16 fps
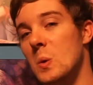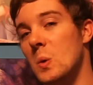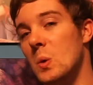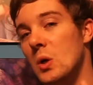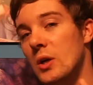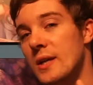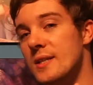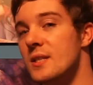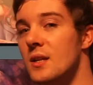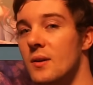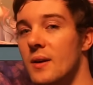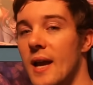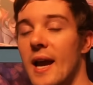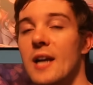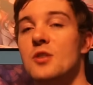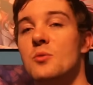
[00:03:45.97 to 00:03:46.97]
or is there an
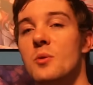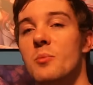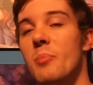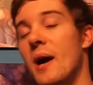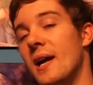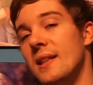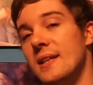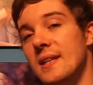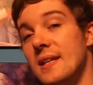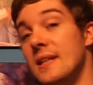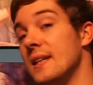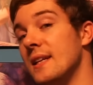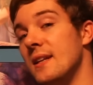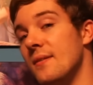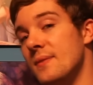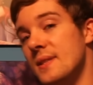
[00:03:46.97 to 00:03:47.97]
actual pilot in
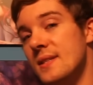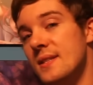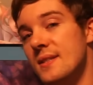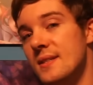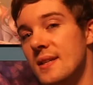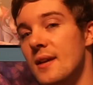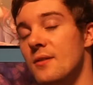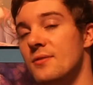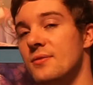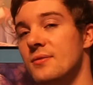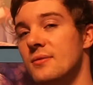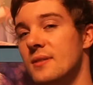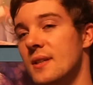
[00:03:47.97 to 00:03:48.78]
and of itself?